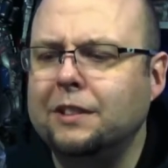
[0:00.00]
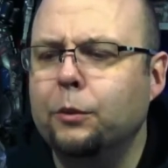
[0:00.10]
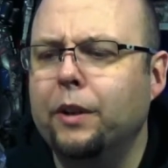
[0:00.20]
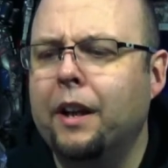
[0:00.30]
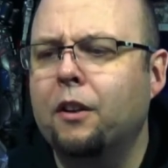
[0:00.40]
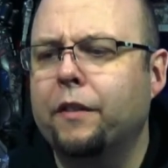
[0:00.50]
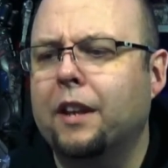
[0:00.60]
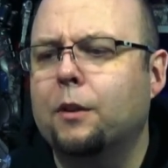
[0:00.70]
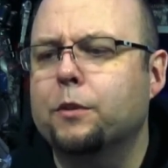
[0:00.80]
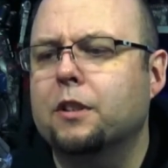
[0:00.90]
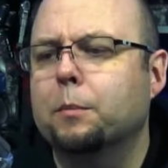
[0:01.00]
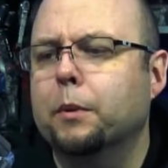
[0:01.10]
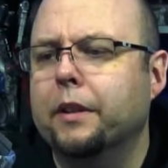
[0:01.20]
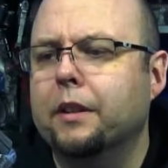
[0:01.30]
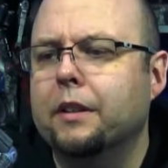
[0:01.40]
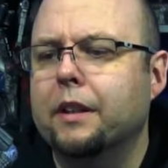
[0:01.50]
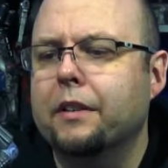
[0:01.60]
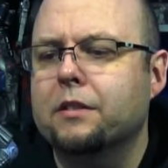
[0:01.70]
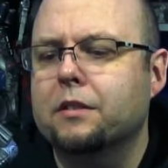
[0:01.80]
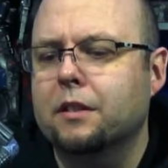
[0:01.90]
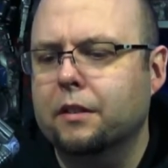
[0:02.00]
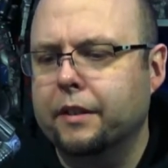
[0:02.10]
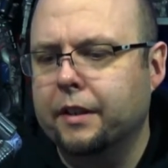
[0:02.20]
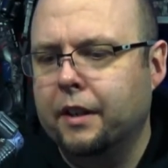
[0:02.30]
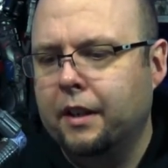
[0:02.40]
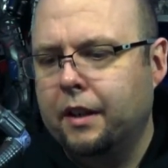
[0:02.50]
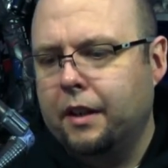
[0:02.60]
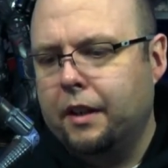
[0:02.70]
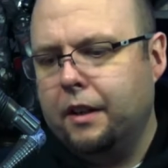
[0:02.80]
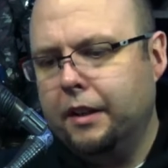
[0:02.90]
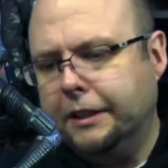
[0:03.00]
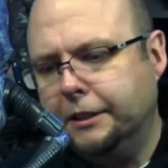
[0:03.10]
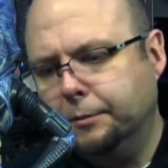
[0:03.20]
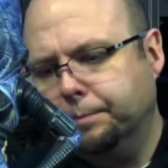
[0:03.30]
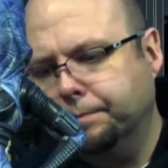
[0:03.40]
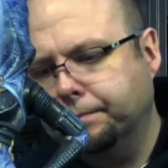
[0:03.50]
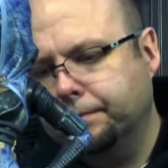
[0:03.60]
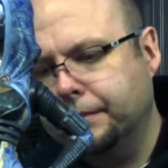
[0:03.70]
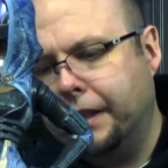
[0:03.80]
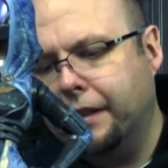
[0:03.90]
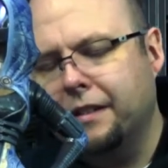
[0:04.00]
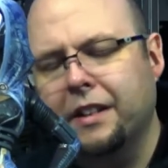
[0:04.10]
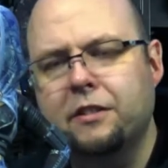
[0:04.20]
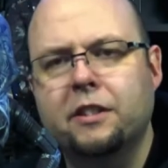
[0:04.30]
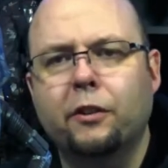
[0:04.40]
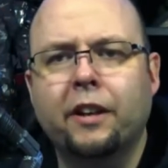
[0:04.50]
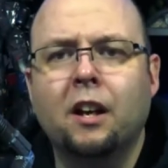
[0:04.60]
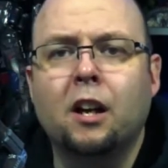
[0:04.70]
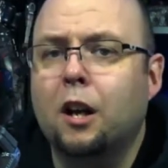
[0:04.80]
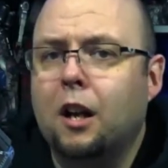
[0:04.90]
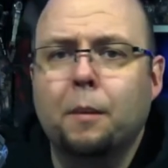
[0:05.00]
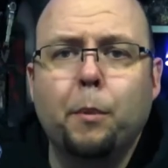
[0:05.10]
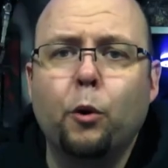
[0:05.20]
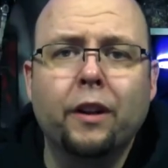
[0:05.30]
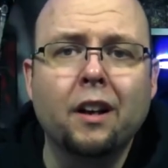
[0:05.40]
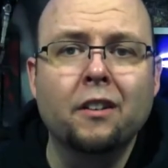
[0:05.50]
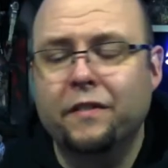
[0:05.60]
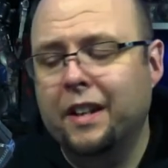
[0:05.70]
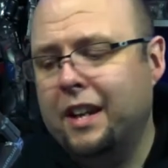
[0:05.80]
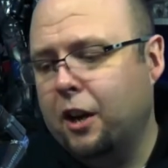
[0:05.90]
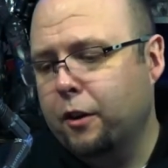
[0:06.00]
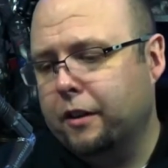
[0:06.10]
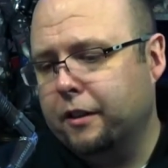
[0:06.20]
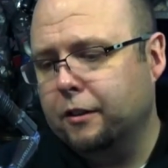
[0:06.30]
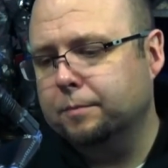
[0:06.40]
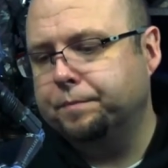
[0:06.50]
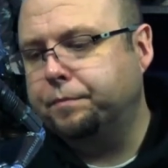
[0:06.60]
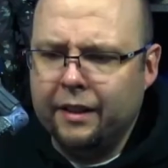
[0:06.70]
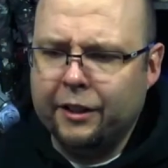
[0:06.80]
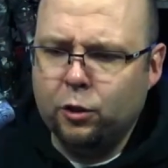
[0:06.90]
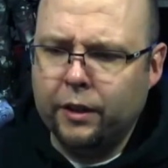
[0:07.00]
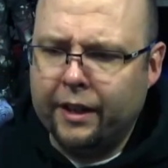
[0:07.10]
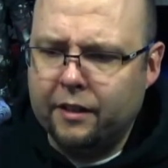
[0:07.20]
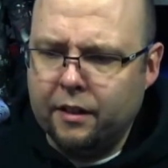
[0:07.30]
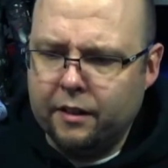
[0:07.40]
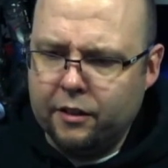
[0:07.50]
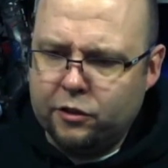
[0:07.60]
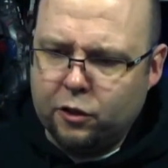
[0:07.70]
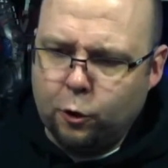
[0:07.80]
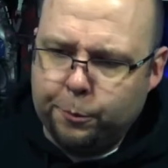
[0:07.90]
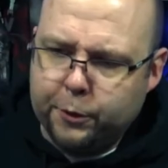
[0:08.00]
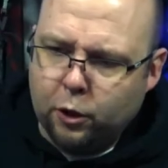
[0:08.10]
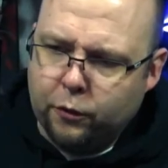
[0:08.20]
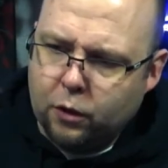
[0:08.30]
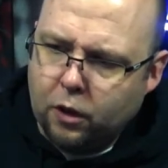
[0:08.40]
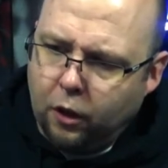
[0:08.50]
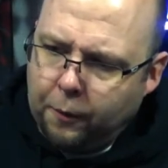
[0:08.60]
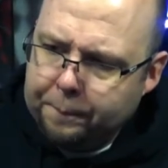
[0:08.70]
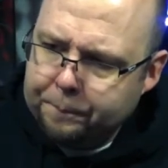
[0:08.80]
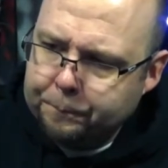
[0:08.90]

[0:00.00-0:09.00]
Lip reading: When I don't think it was completely necessary. A necessary component of the character. I do like the sculpt overall.